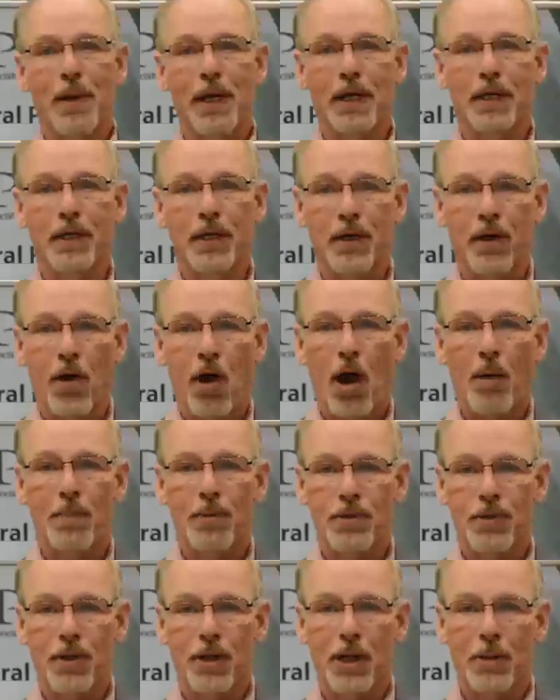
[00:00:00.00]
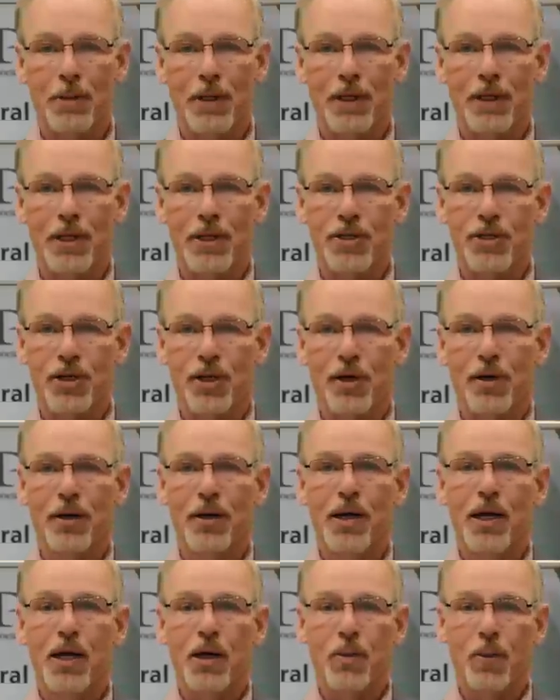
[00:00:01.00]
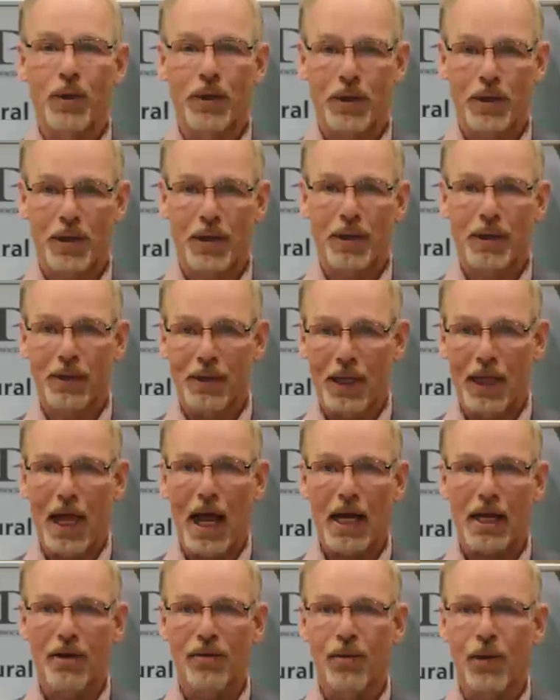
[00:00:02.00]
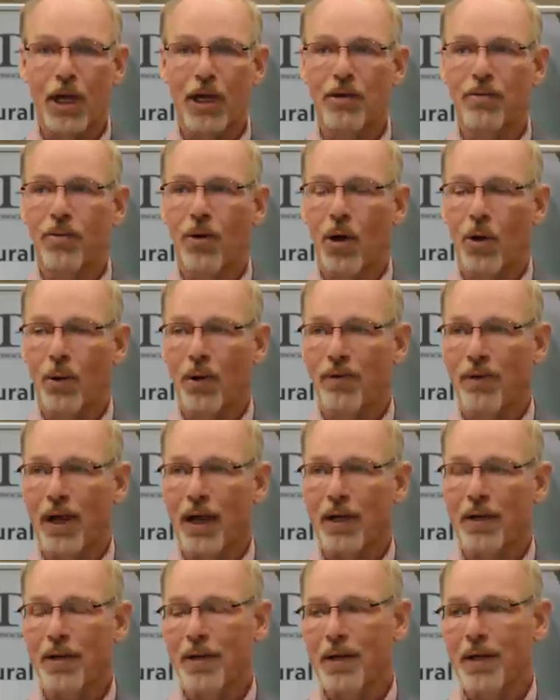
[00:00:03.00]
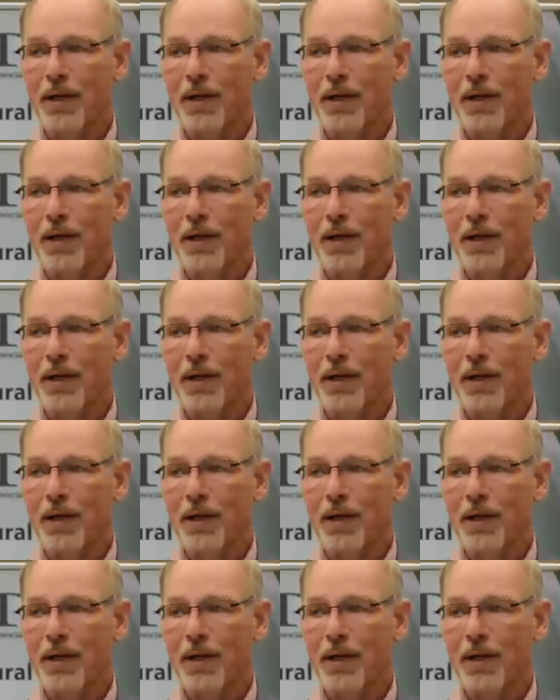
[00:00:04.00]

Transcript: big the crop is going to be this year with the lack of rainfall we've had.